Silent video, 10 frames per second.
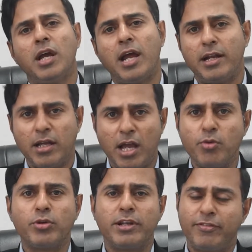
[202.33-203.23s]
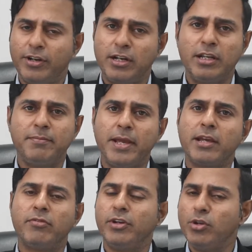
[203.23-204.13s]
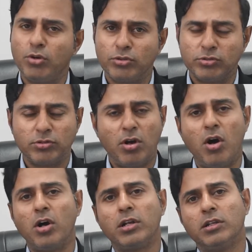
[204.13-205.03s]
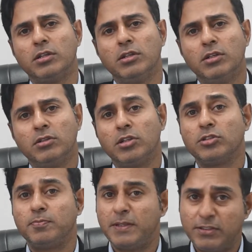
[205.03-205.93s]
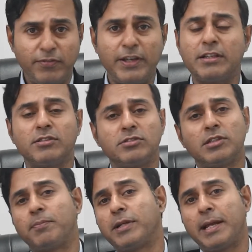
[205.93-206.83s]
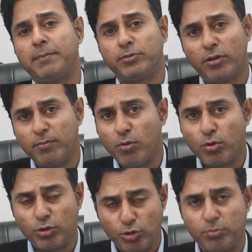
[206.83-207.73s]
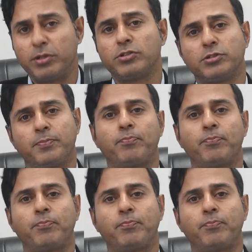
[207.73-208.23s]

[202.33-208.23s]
and I would definitely make videos on the specific subtypes of bone tumors.